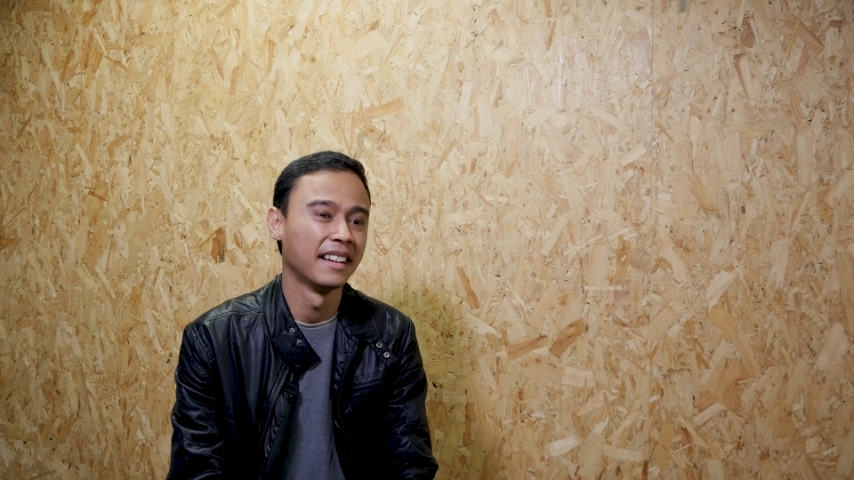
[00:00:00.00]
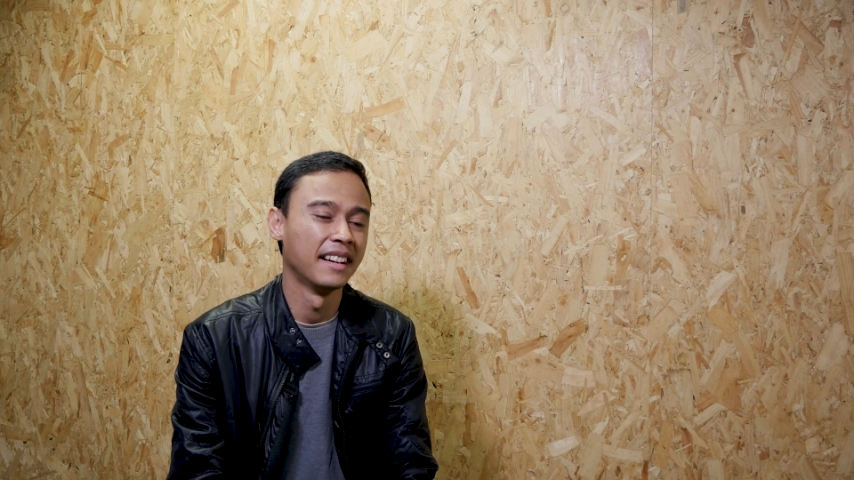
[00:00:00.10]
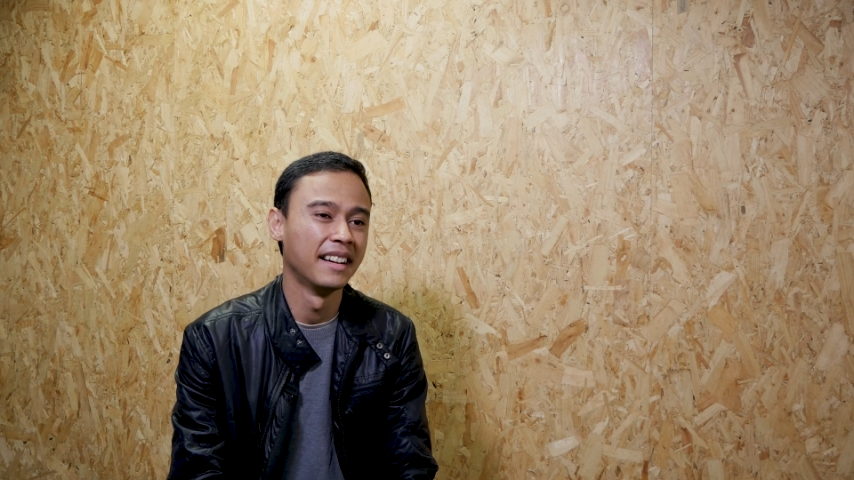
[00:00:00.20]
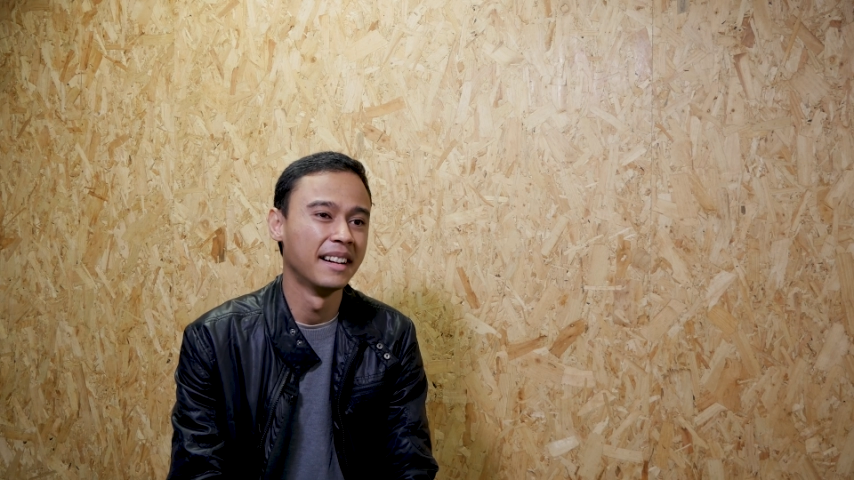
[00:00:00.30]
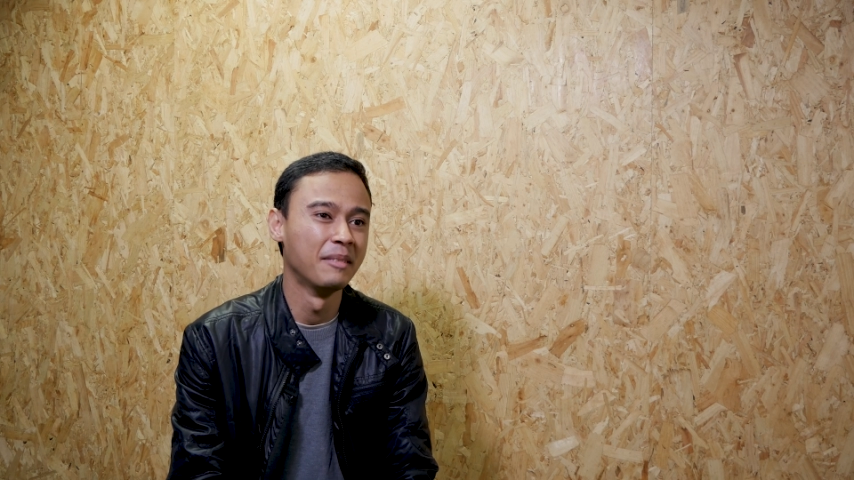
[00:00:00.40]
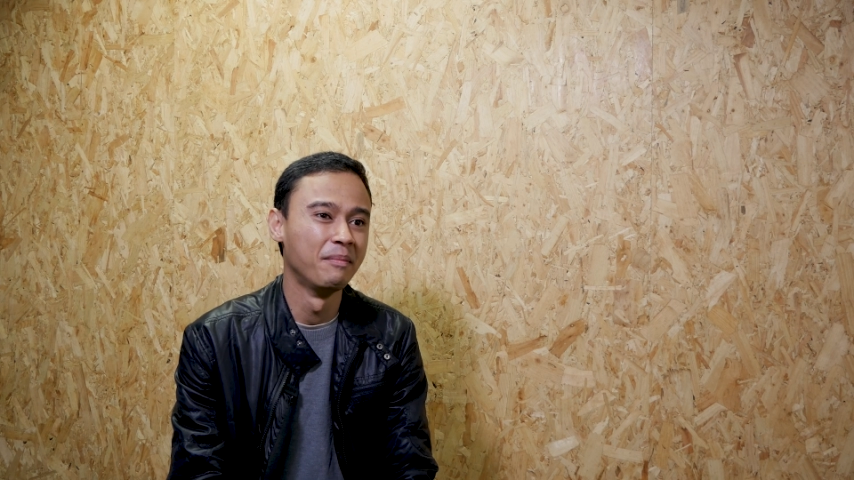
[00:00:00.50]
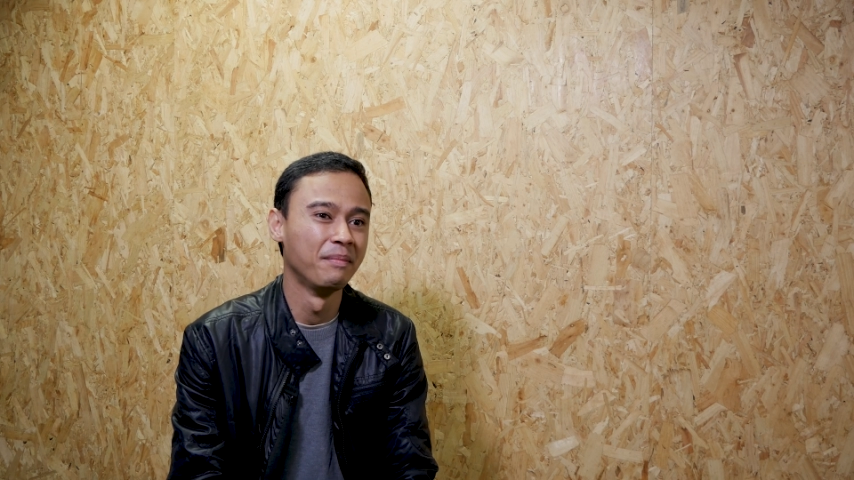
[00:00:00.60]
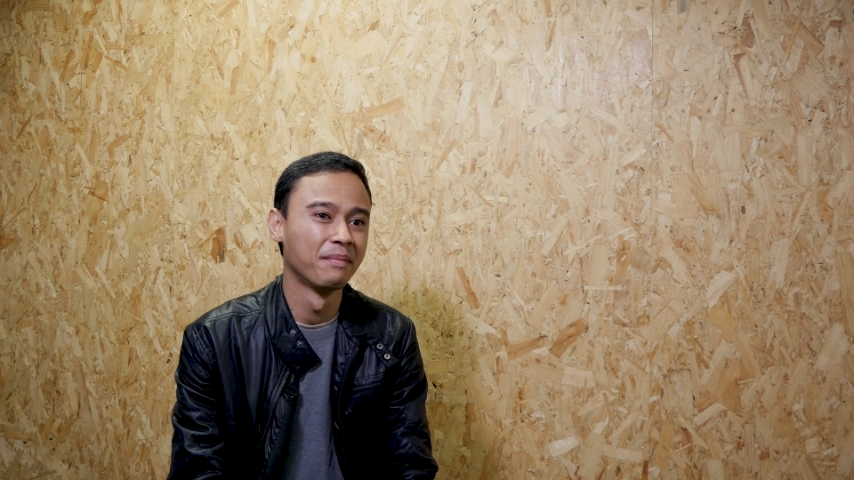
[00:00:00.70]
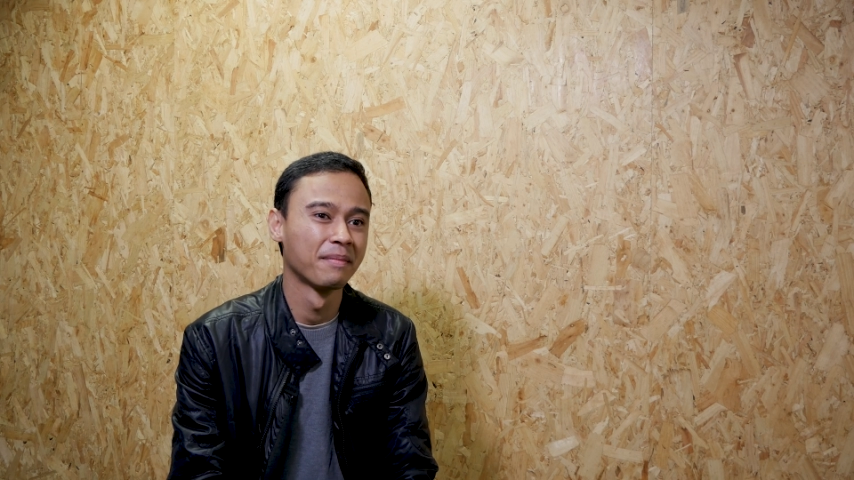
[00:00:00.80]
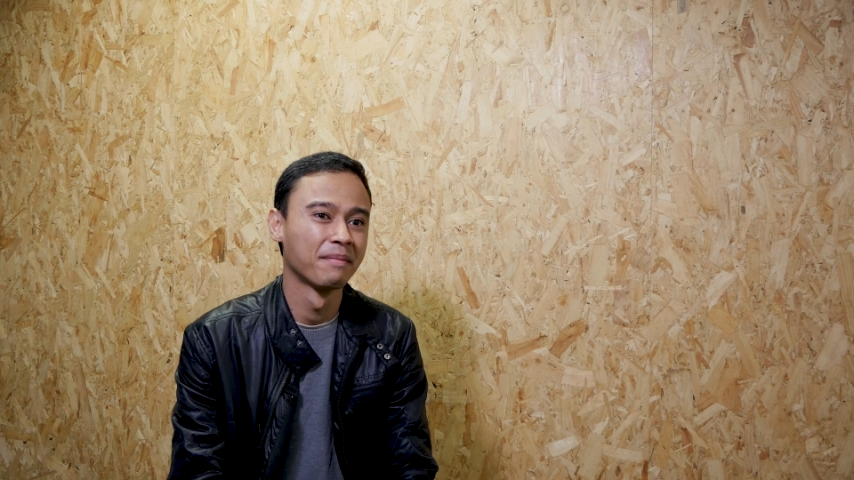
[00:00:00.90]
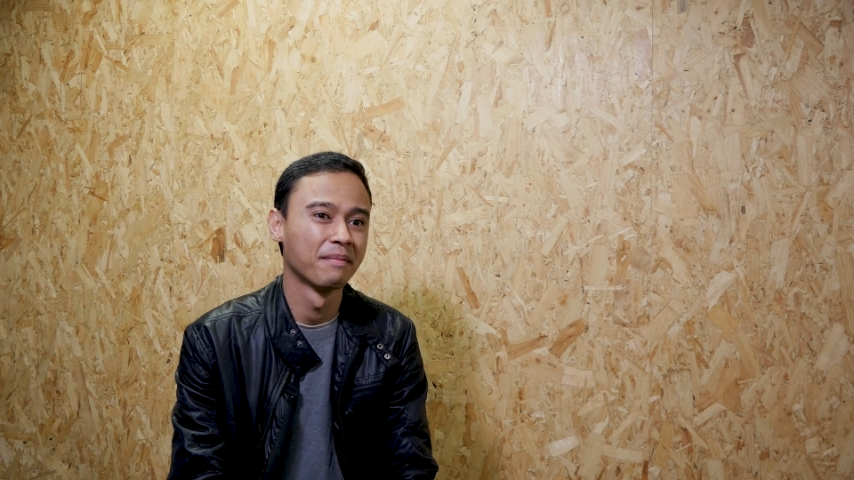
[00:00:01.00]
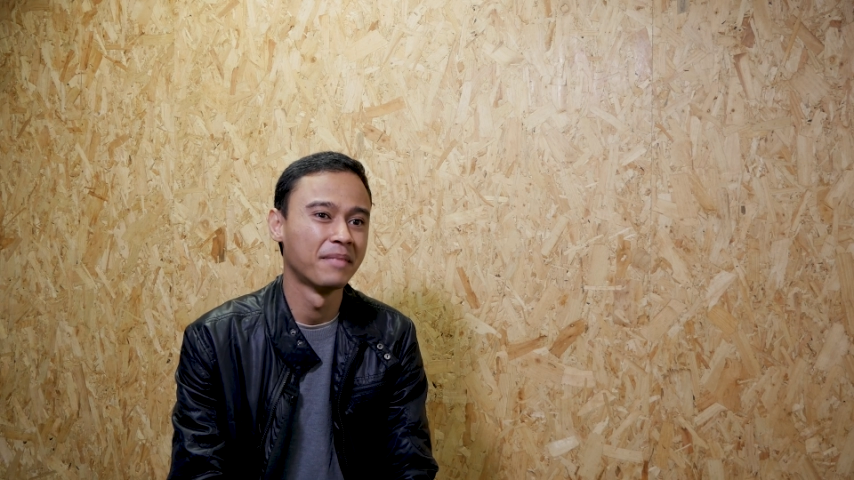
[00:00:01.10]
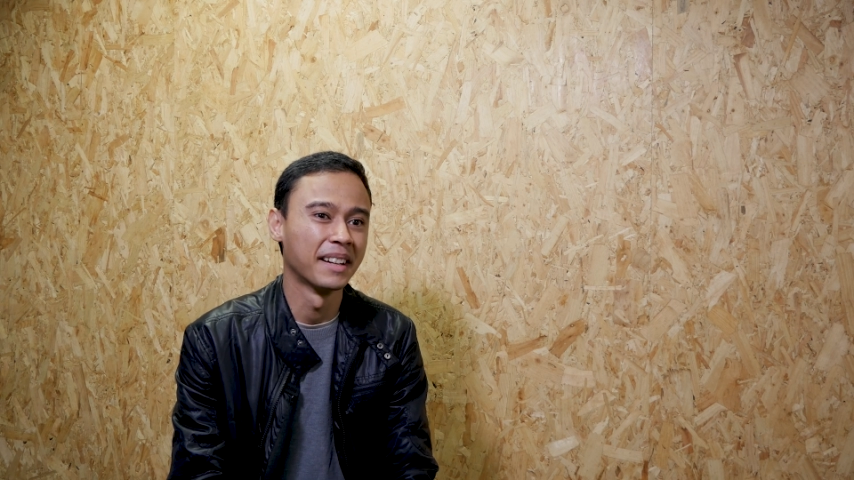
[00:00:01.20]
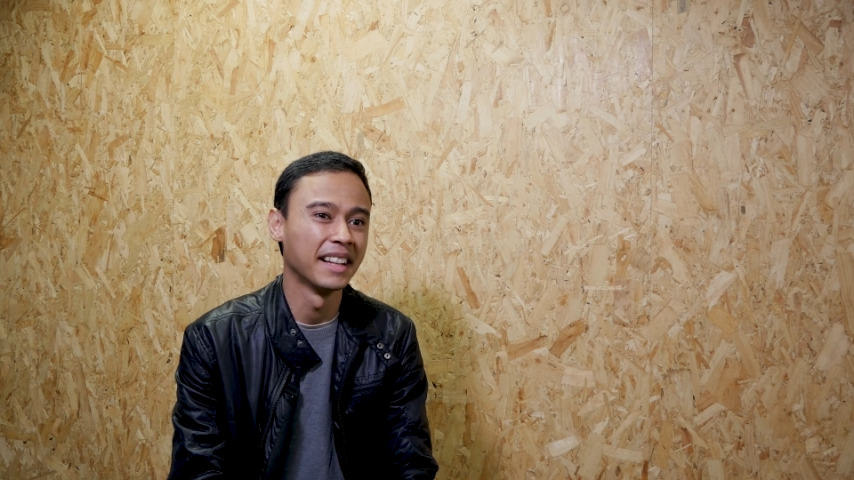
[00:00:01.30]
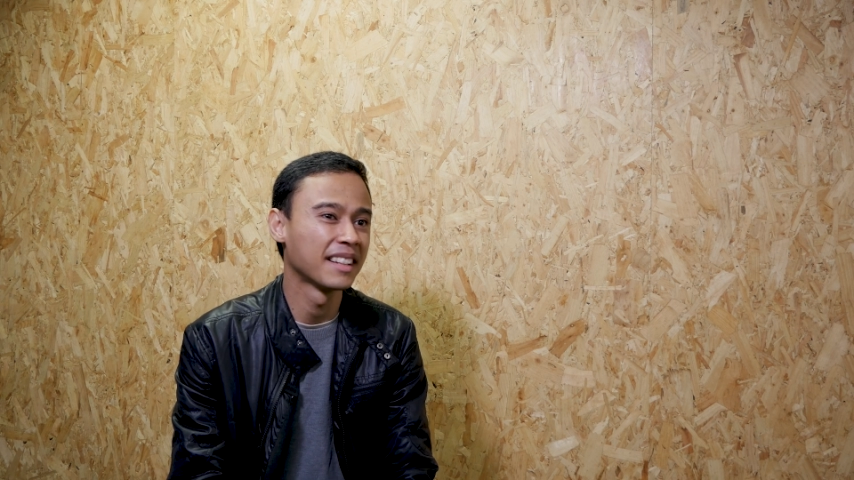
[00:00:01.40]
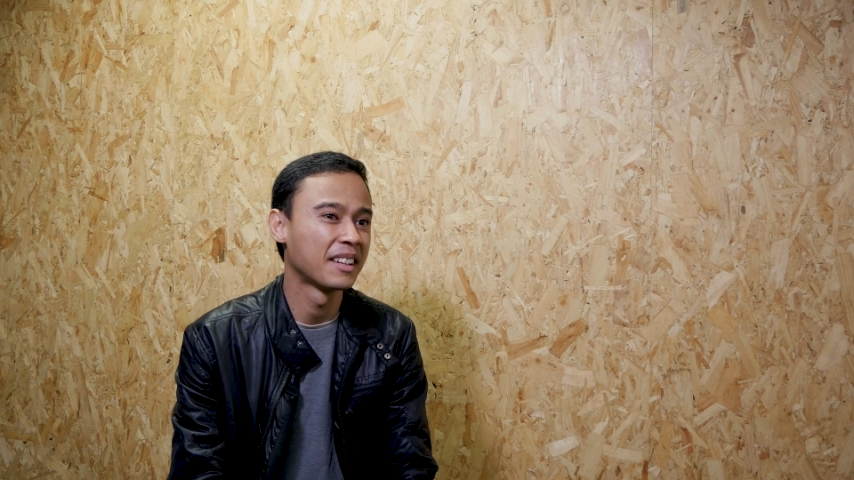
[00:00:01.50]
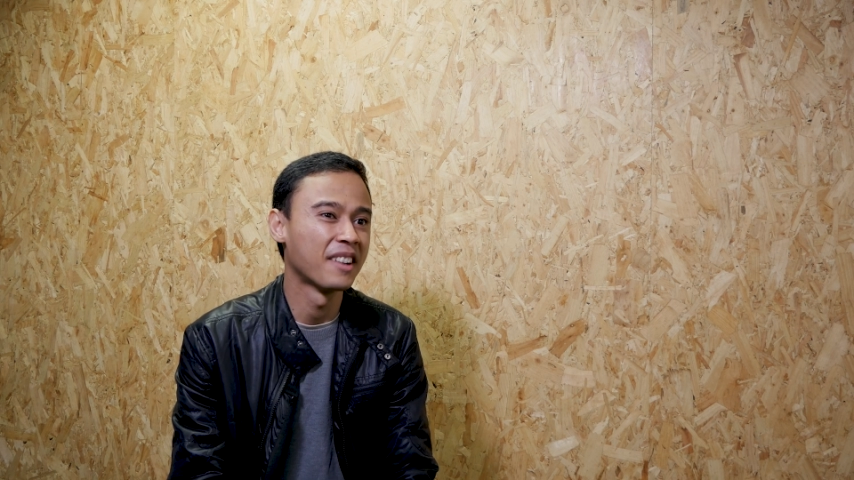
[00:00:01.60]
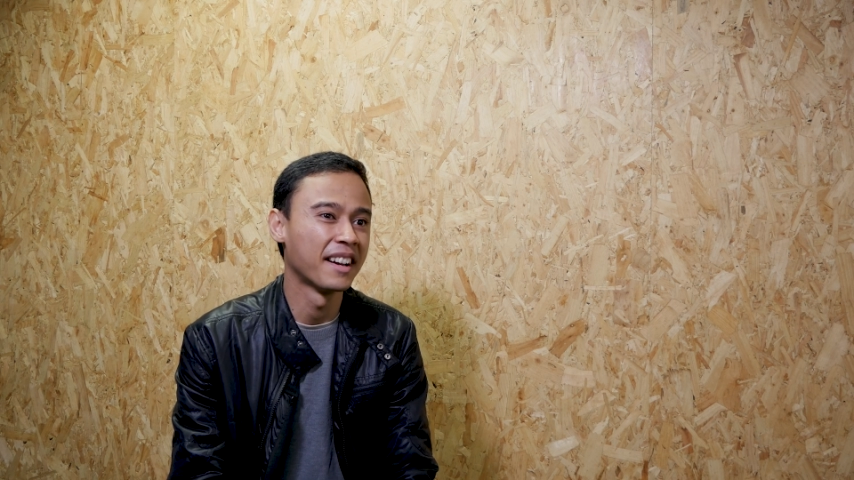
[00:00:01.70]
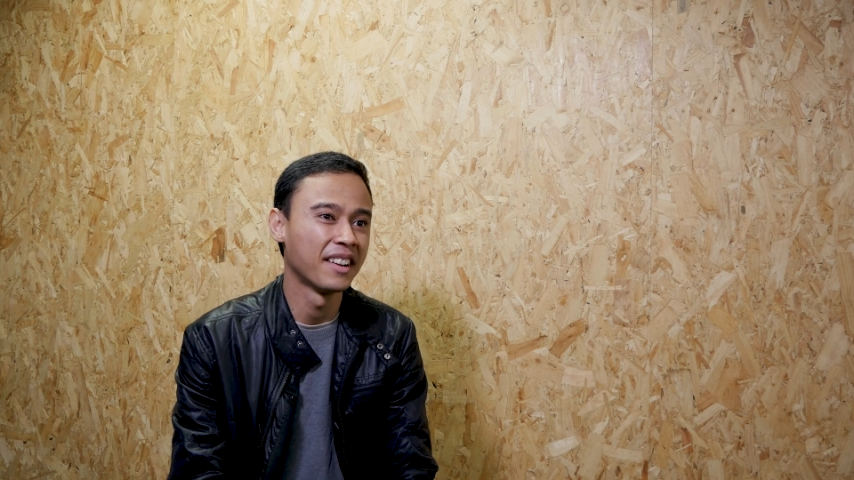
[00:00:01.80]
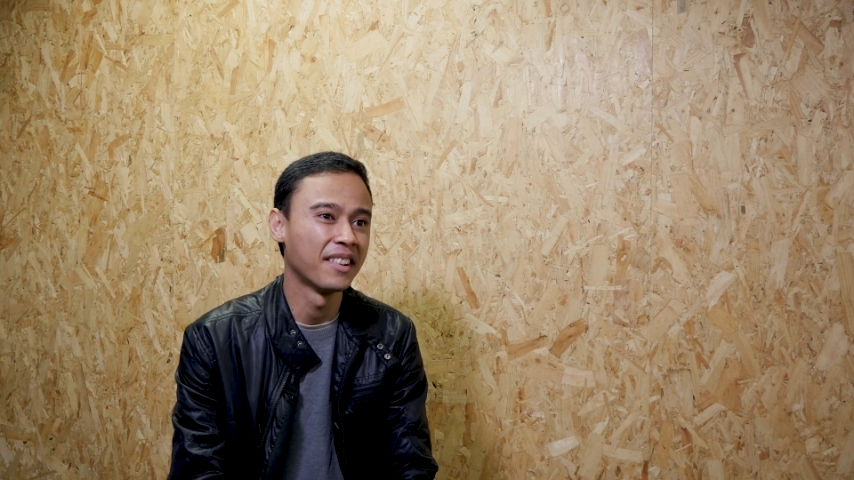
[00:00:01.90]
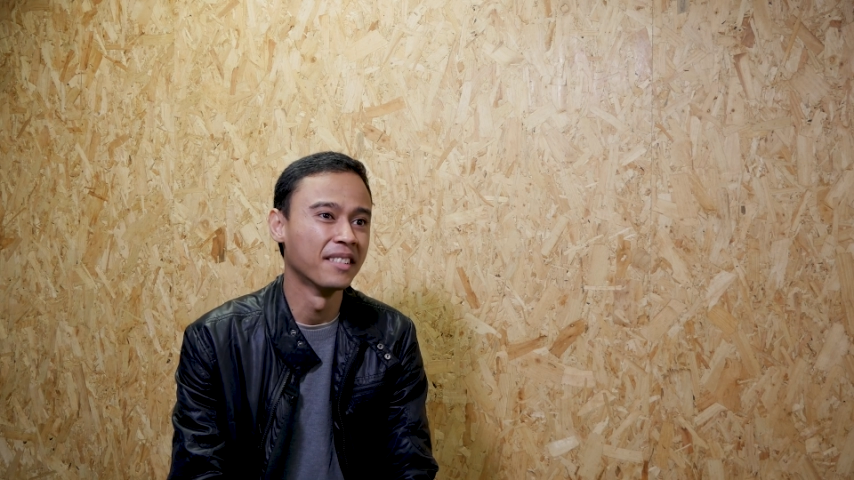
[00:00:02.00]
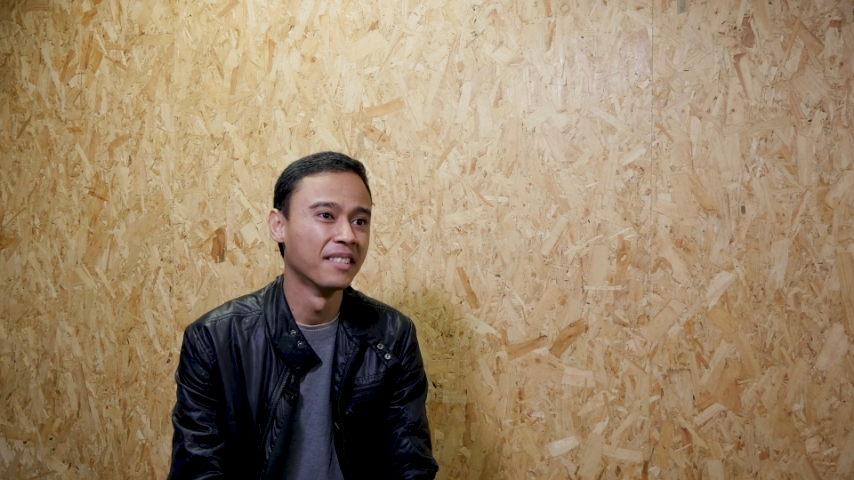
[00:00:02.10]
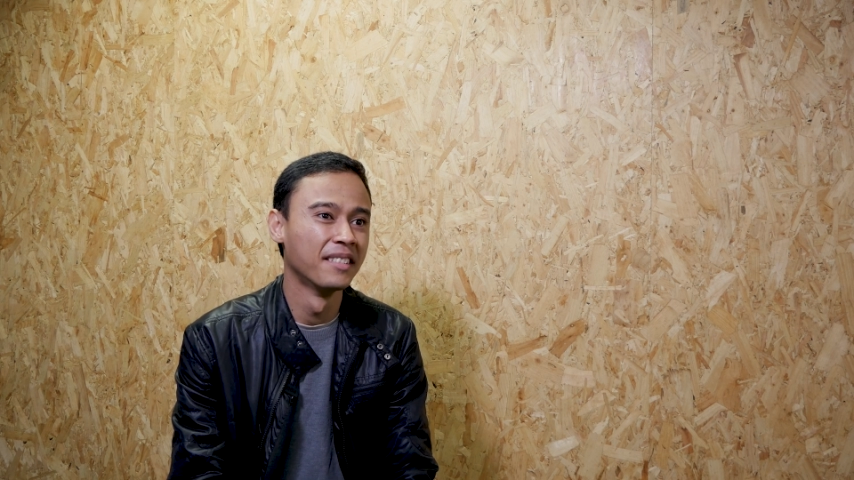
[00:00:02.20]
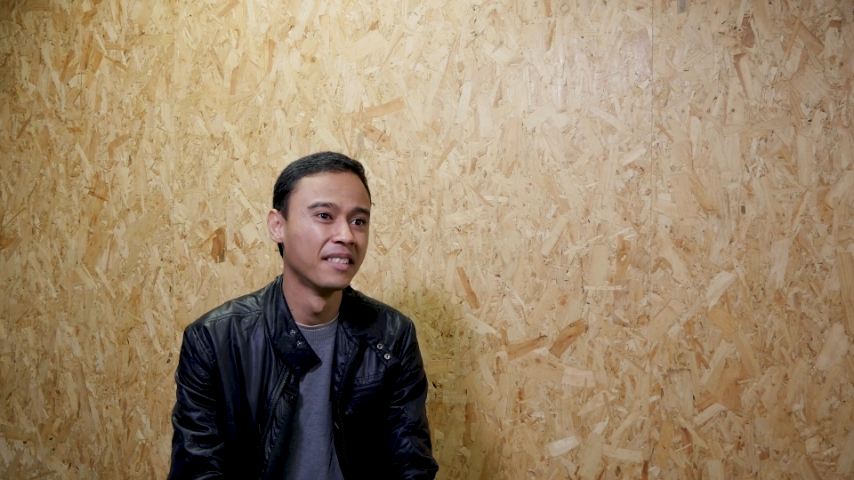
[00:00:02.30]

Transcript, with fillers: Um, but little do I know